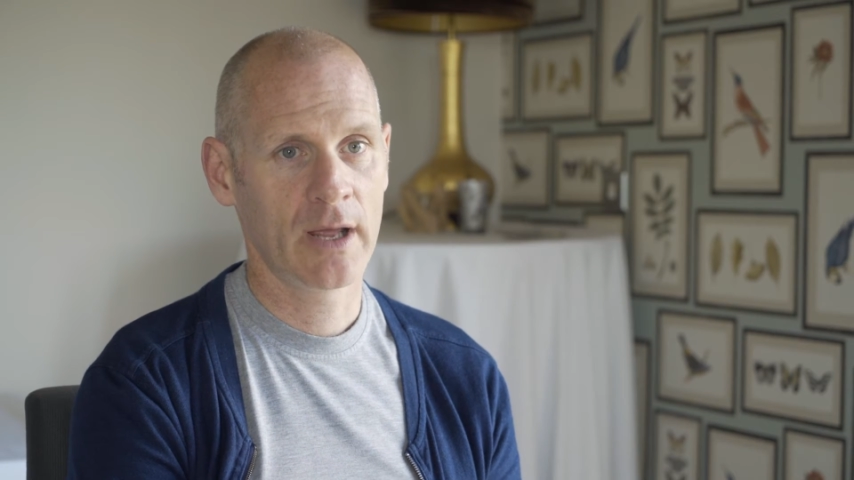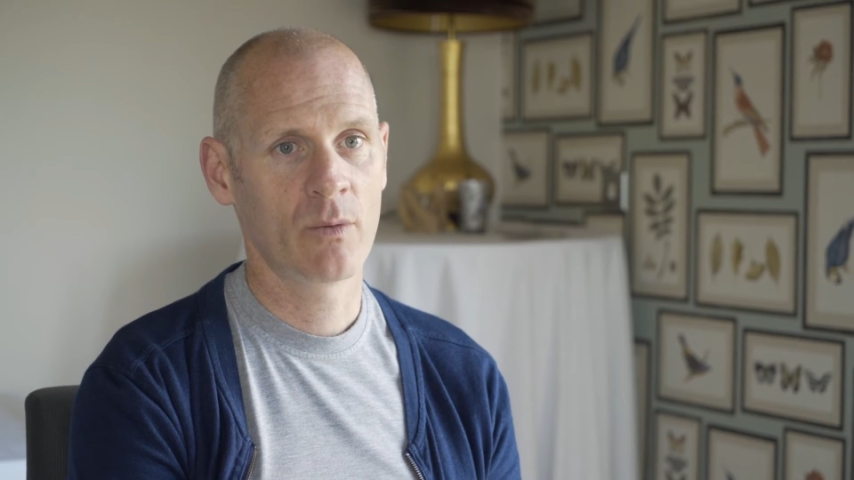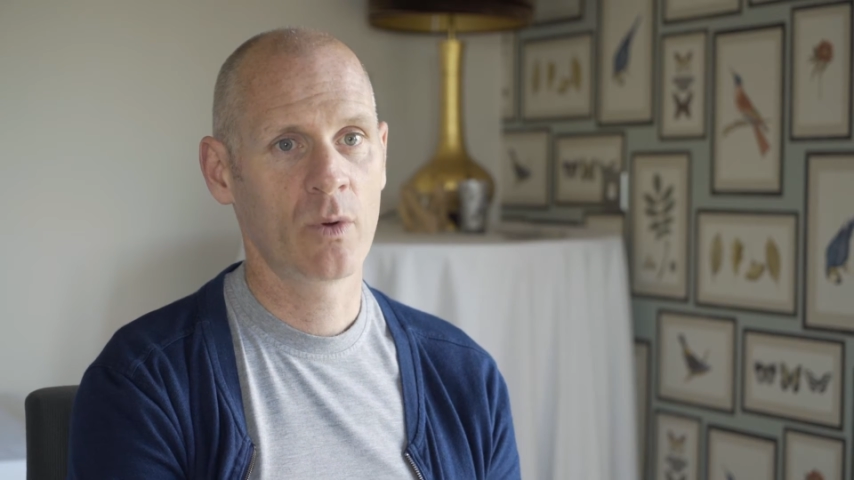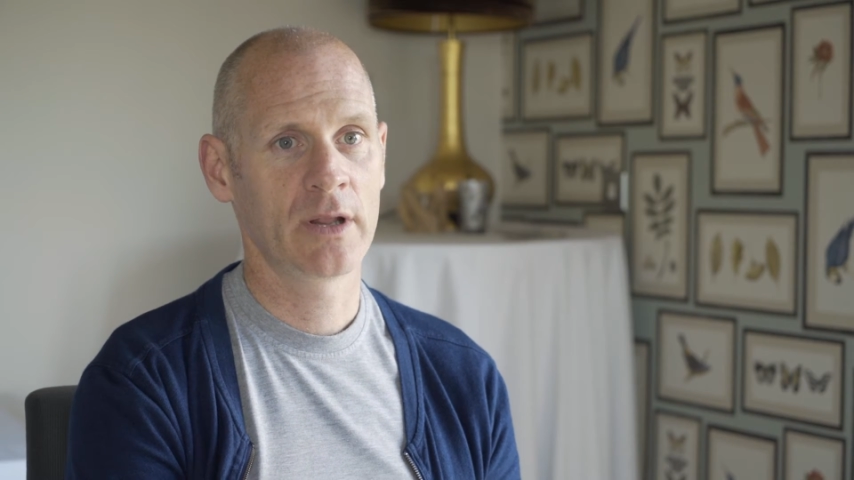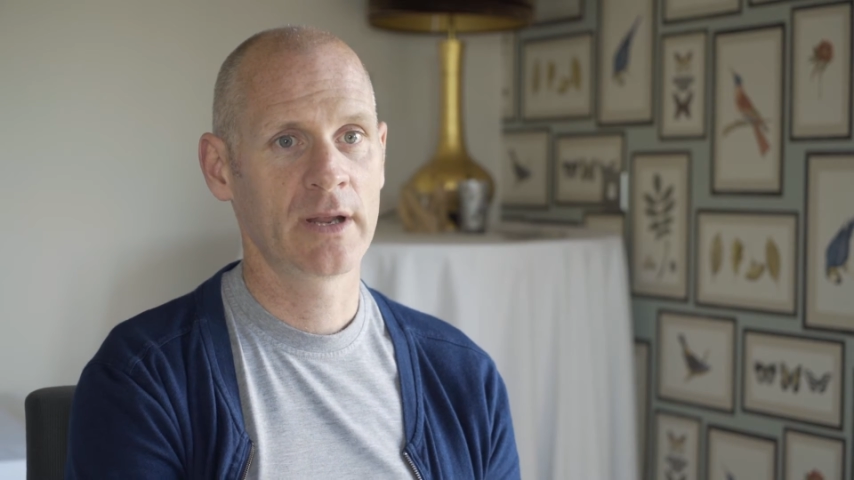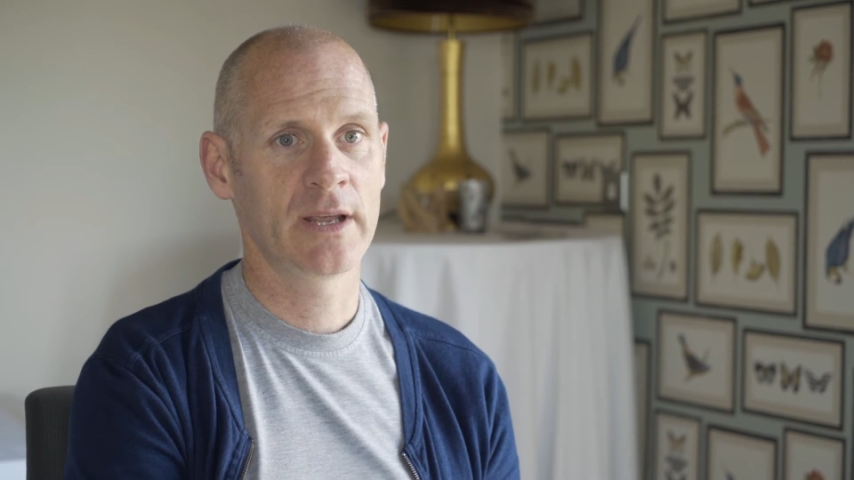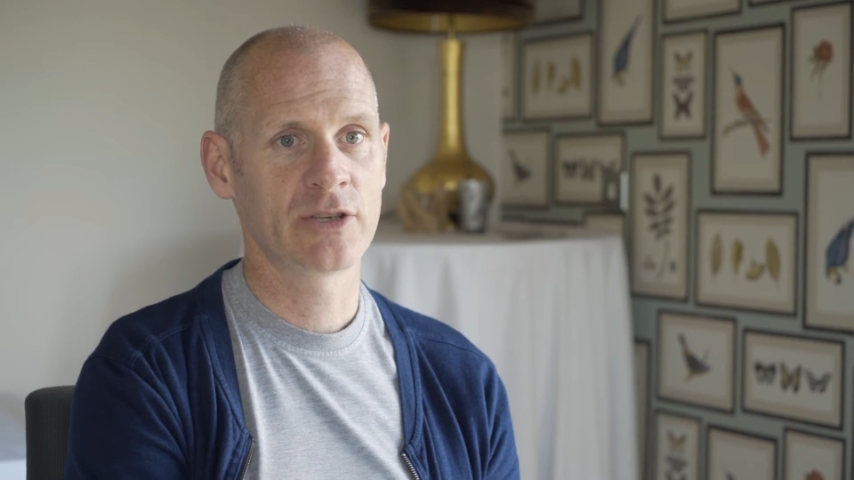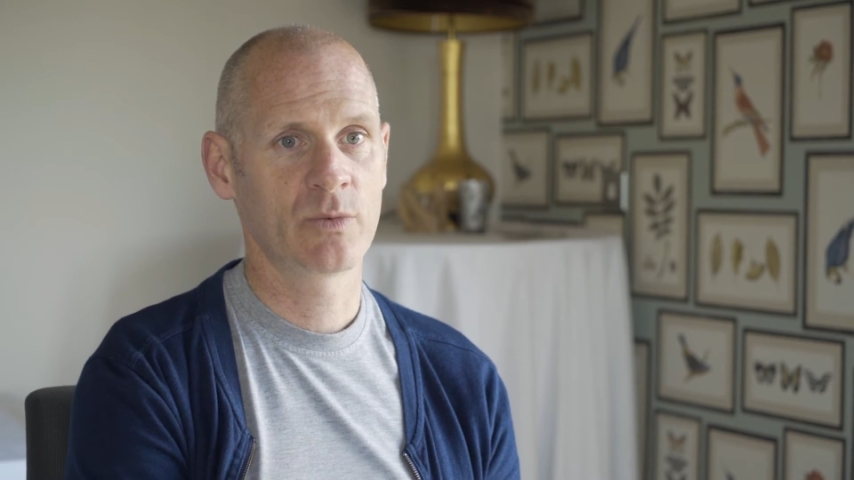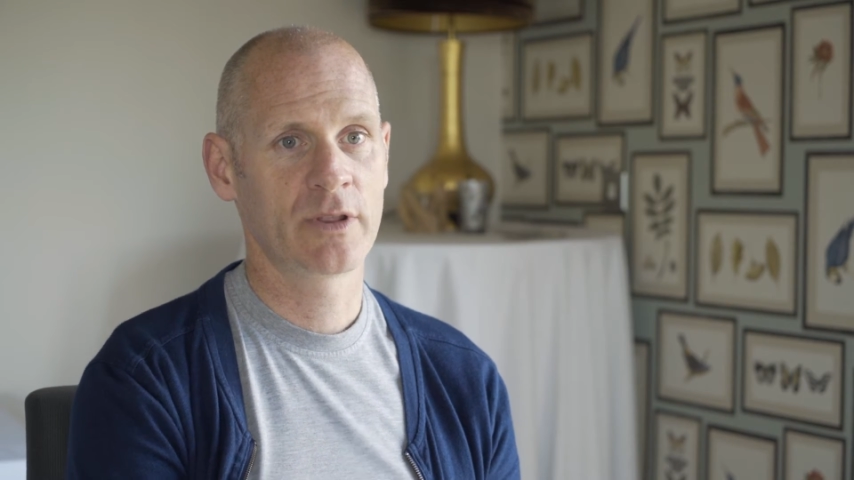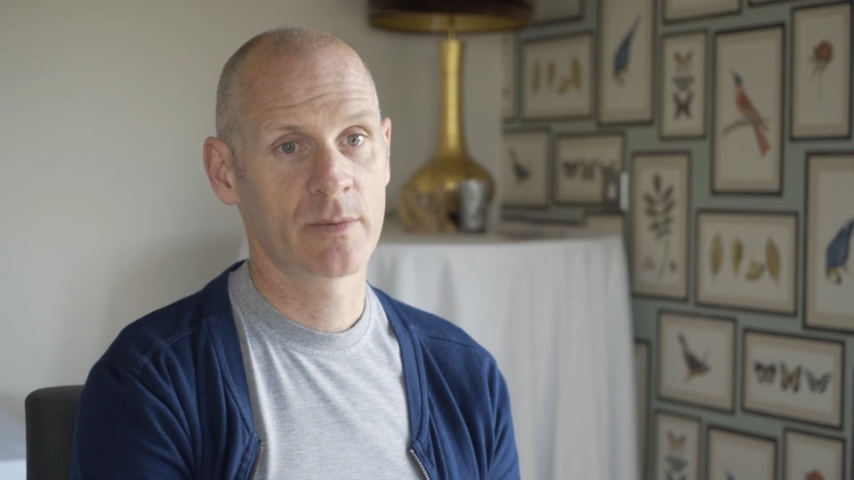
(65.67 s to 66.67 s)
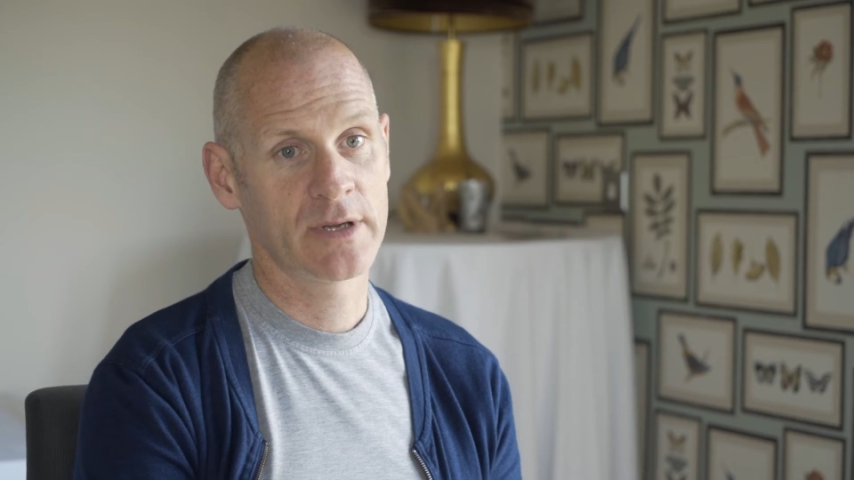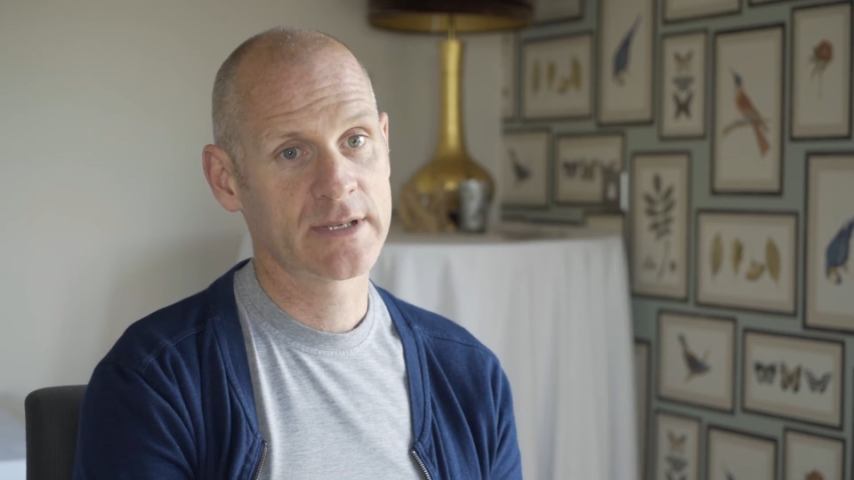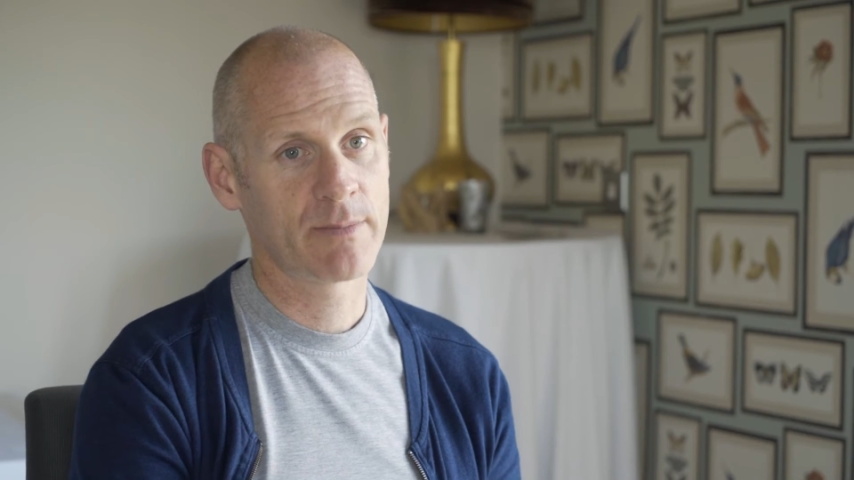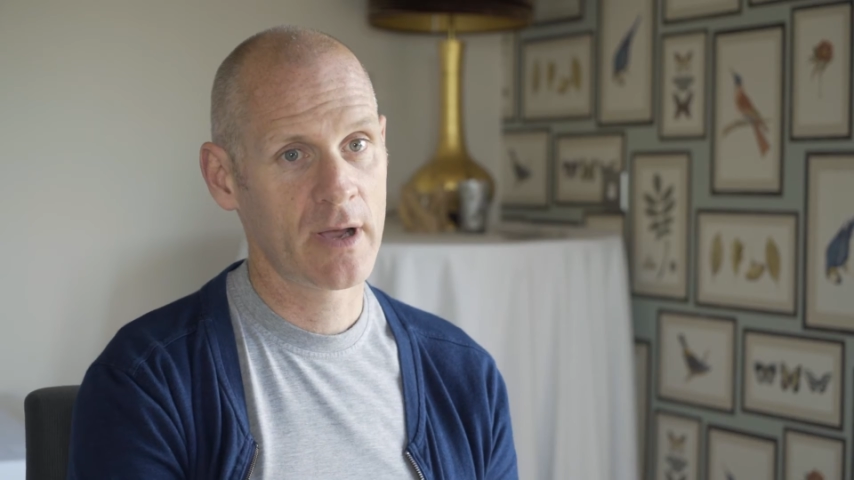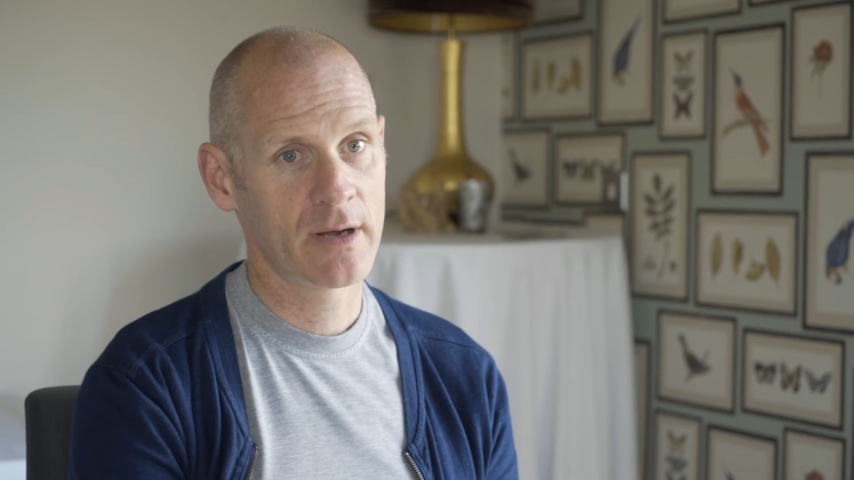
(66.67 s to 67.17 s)
while engaging with them and
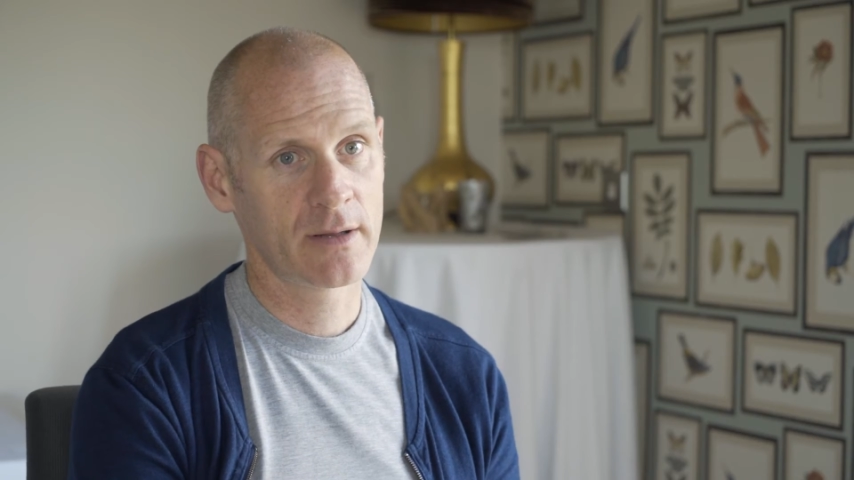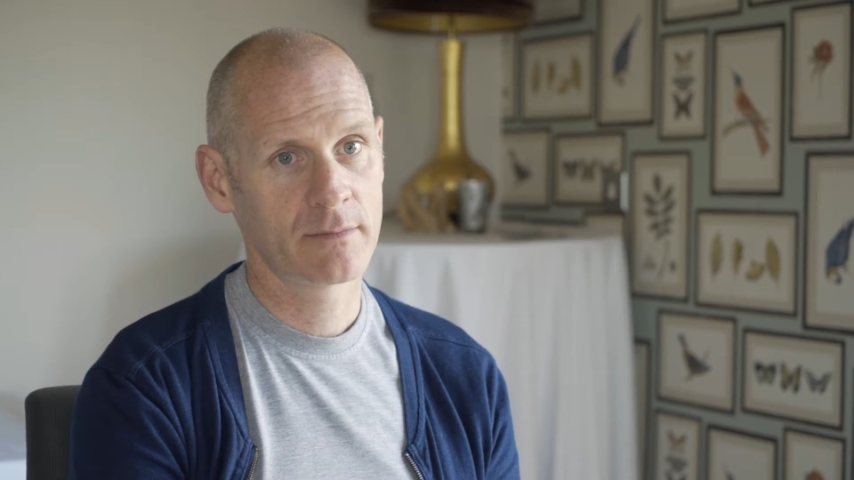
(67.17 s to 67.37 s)
inspiring